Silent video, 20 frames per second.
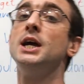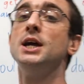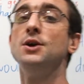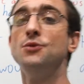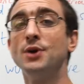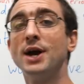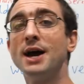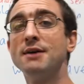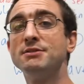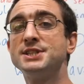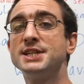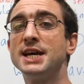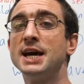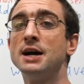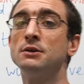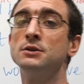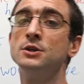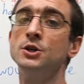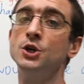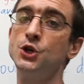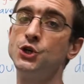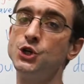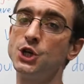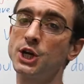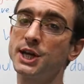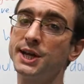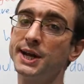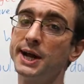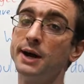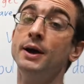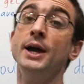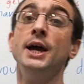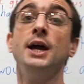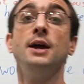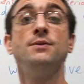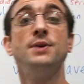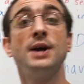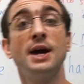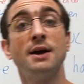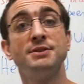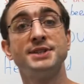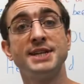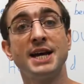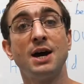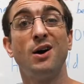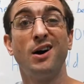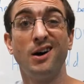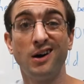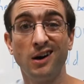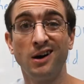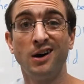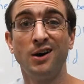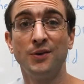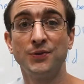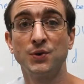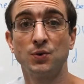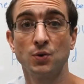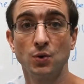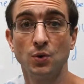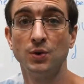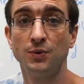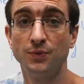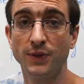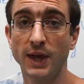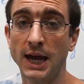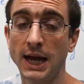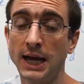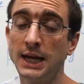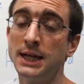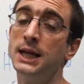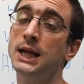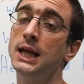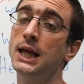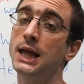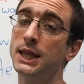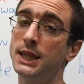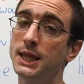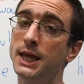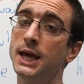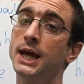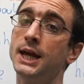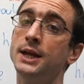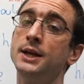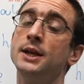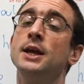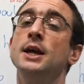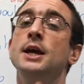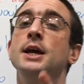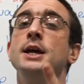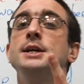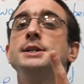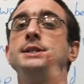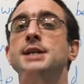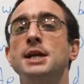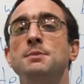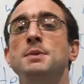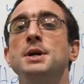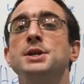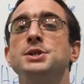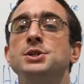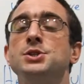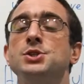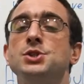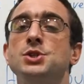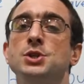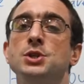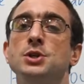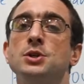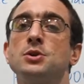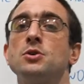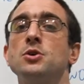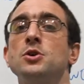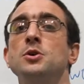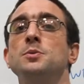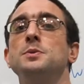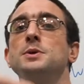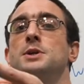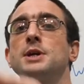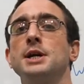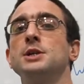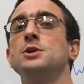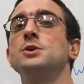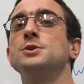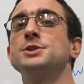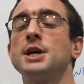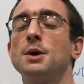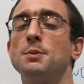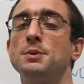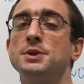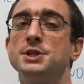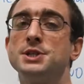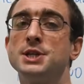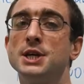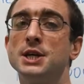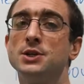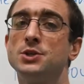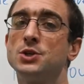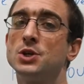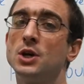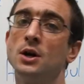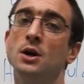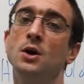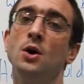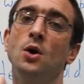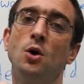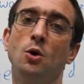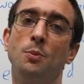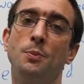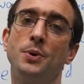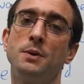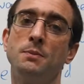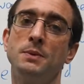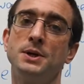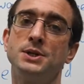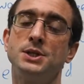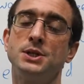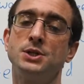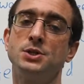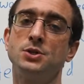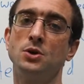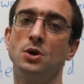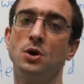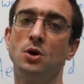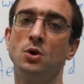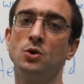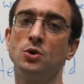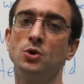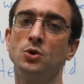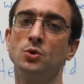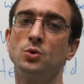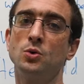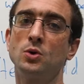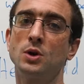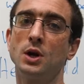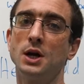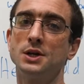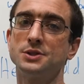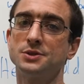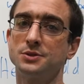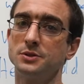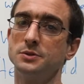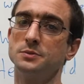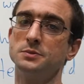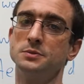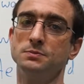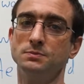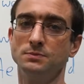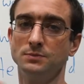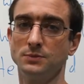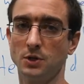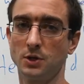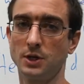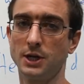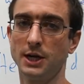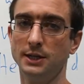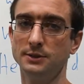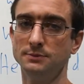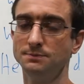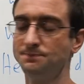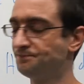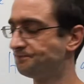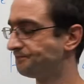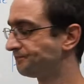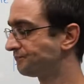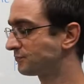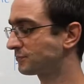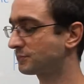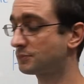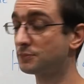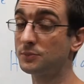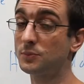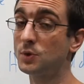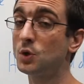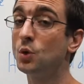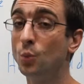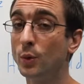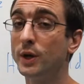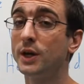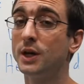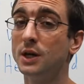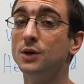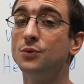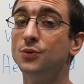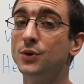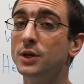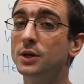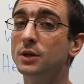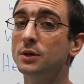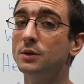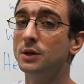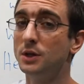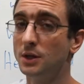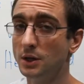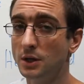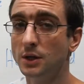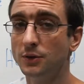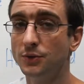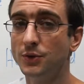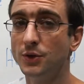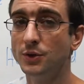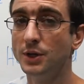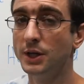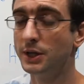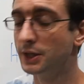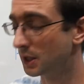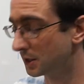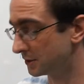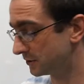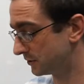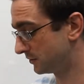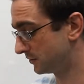If you have a doubt, check it out. If you have a doubt after all of that, then send a message to your group, get in contact with your teacher, or put a message on Google Classroom. Okay? We're here for you if you need us.